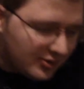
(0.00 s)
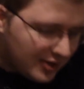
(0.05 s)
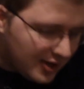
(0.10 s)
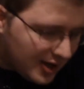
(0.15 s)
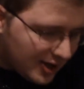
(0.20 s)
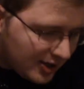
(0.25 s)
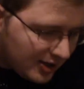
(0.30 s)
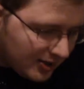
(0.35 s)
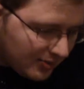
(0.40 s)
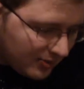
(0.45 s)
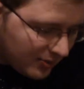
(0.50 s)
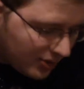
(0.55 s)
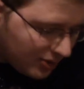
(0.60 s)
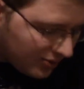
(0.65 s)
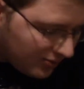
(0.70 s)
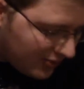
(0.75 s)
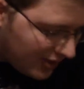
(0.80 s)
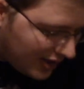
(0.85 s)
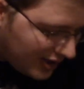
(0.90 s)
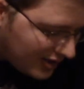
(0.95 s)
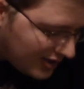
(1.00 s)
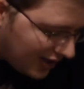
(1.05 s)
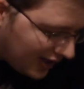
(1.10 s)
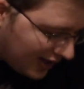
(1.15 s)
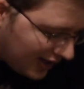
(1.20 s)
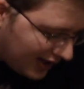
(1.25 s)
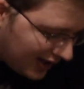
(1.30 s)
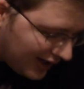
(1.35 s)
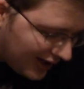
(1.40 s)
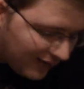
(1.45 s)
on a moment. I
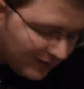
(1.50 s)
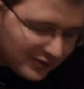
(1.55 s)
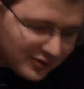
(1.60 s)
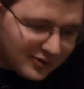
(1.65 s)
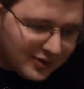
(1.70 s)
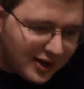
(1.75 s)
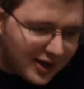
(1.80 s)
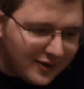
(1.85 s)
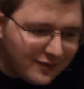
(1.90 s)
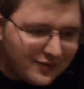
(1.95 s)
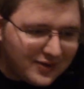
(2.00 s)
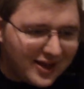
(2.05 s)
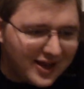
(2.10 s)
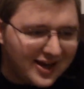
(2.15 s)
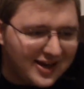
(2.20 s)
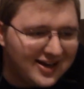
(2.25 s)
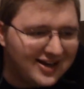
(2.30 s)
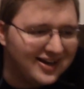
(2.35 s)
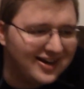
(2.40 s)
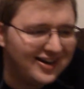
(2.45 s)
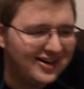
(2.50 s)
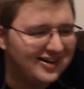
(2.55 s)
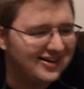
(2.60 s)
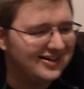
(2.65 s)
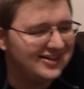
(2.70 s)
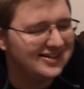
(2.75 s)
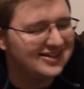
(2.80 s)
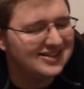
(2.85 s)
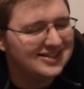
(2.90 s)
can give you love later.